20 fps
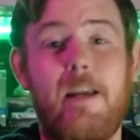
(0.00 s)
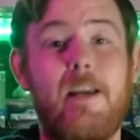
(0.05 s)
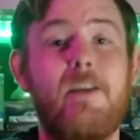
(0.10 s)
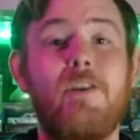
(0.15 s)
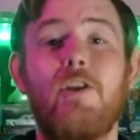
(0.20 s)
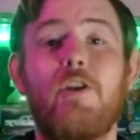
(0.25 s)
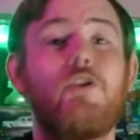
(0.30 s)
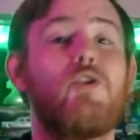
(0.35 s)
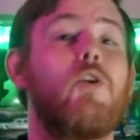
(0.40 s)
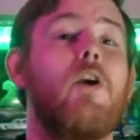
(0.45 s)

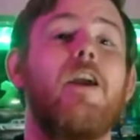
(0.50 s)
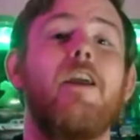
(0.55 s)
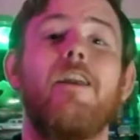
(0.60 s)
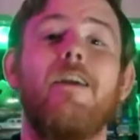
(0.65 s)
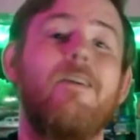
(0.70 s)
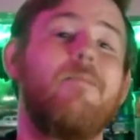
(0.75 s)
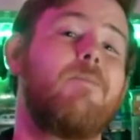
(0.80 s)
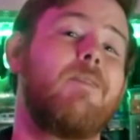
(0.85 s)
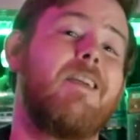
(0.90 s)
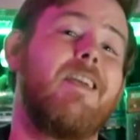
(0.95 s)
He straight
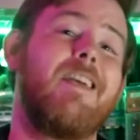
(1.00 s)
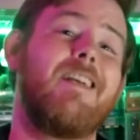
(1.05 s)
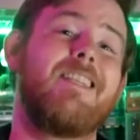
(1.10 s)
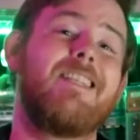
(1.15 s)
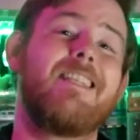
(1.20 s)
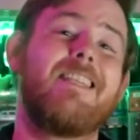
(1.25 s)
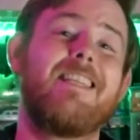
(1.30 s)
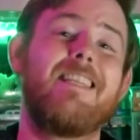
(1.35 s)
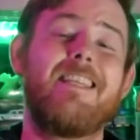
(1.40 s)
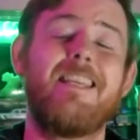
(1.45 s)
up
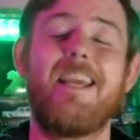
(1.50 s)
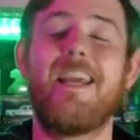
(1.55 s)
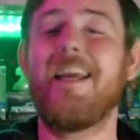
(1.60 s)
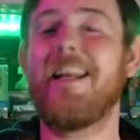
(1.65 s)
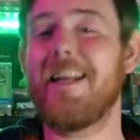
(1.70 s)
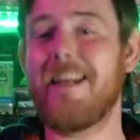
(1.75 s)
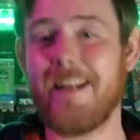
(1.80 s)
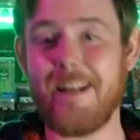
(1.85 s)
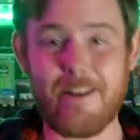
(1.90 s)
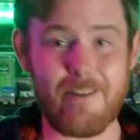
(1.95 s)
gets
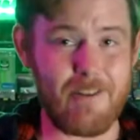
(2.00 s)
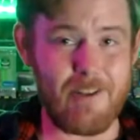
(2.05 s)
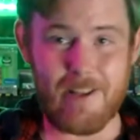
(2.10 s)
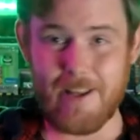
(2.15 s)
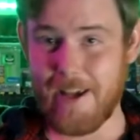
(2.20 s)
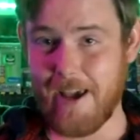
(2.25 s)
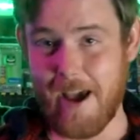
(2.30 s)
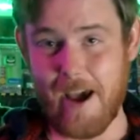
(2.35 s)
yeeted into the